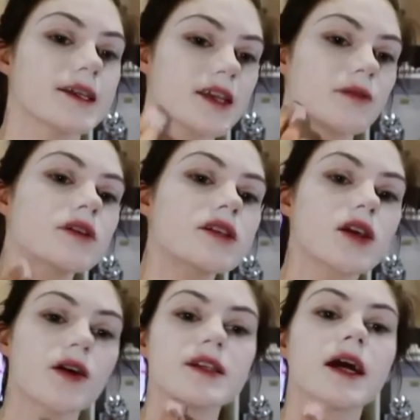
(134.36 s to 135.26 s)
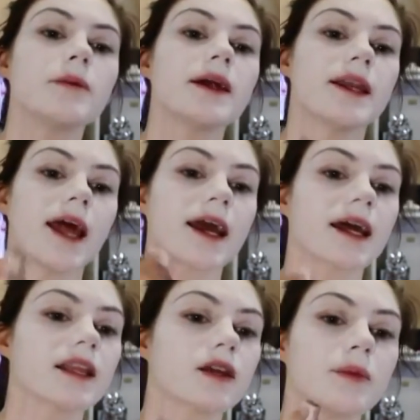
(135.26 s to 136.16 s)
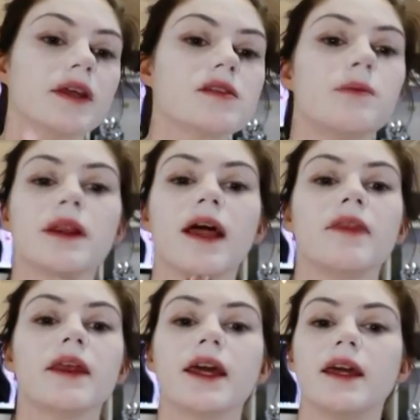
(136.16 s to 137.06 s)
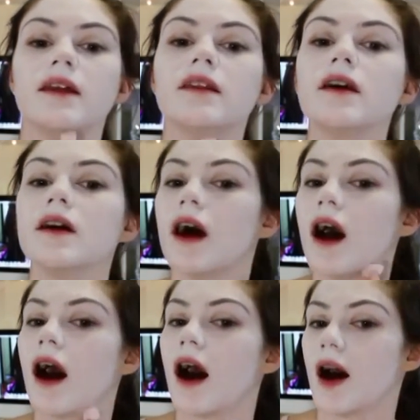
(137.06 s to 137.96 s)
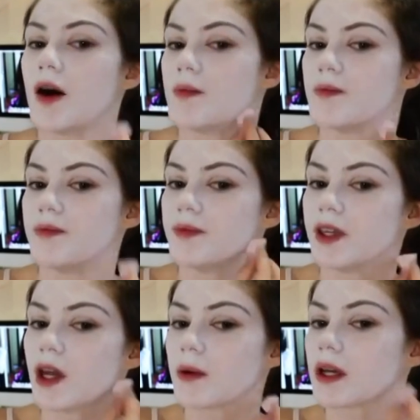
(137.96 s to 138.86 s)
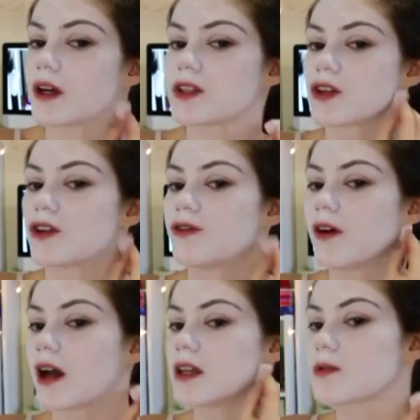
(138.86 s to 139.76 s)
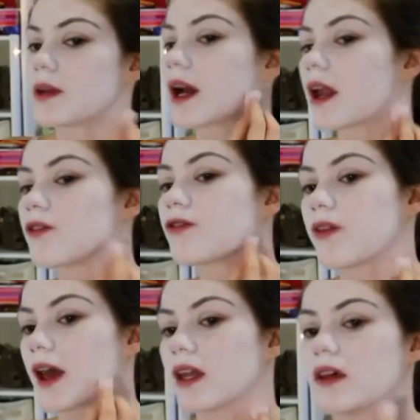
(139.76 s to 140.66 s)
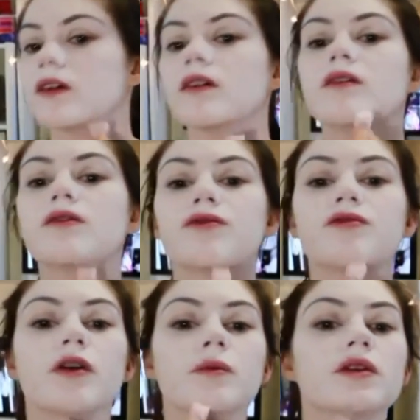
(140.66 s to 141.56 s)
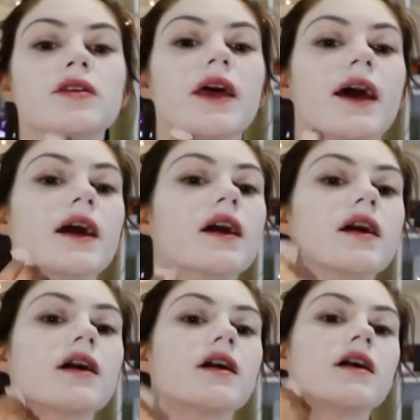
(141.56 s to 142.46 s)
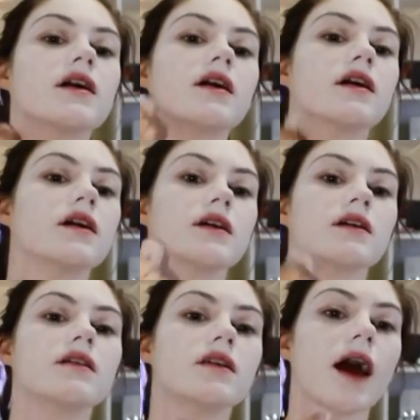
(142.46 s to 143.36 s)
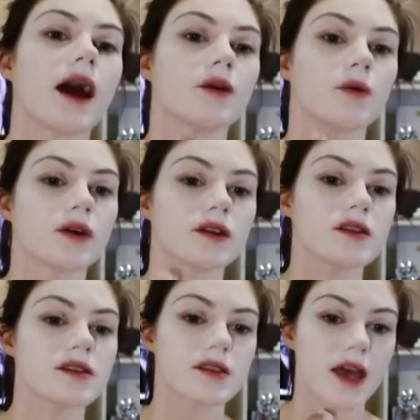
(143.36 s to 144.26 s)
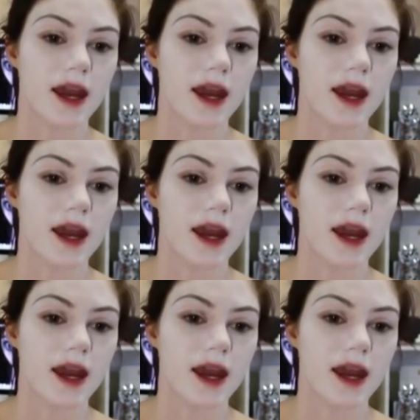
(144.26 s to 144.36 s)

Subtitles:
So I'm just going down my neck a little bit to blend it in. You don't want to go too far, you just want to kind of fade it from your neck downwards.